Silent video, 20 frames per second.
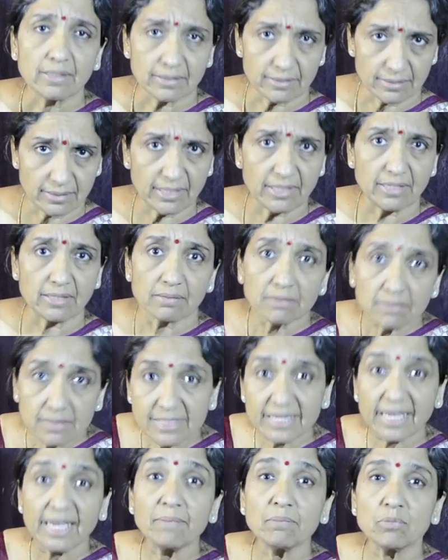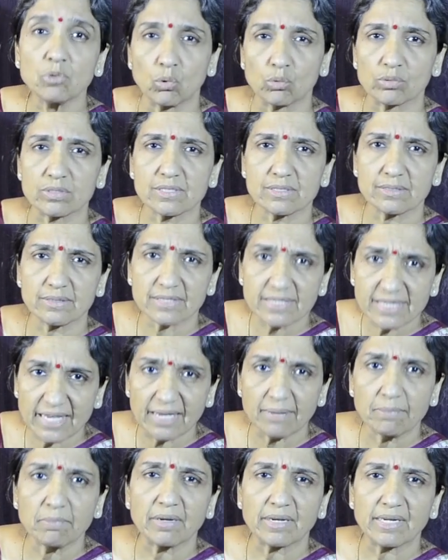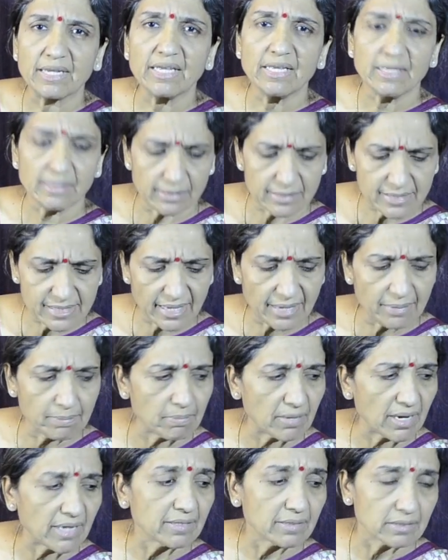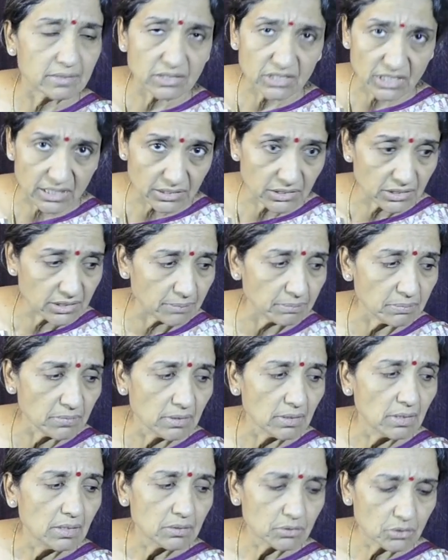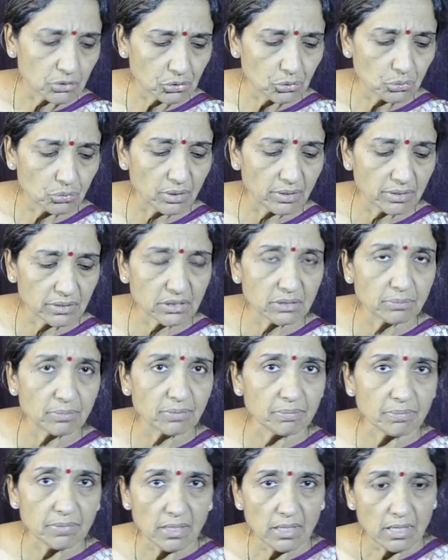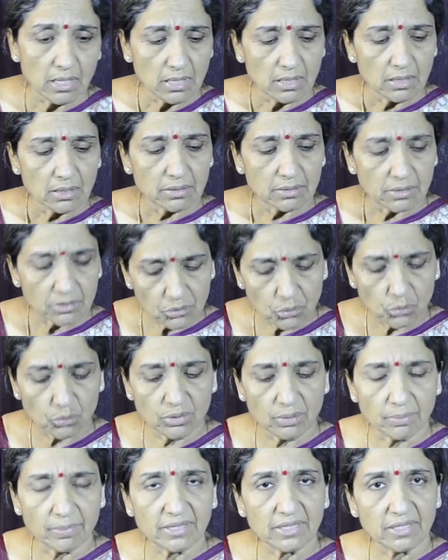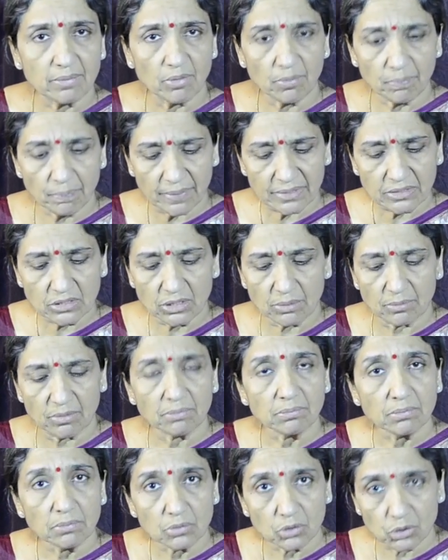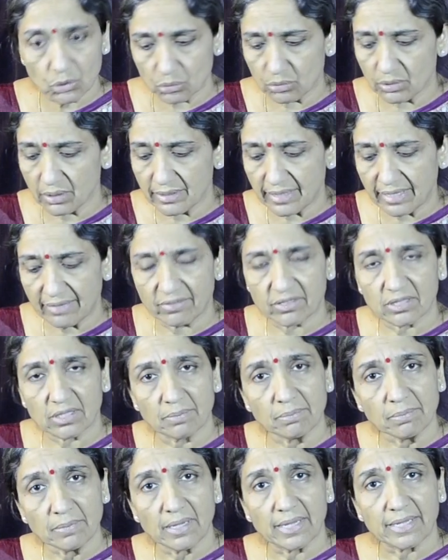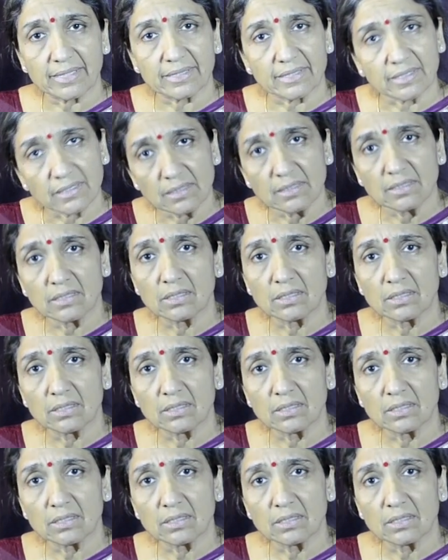The same notes, the same ri, the same ma, the chajjam, the shuddha rishabam, the shuddha madhyamam, panchamam, shuddha daivatam and the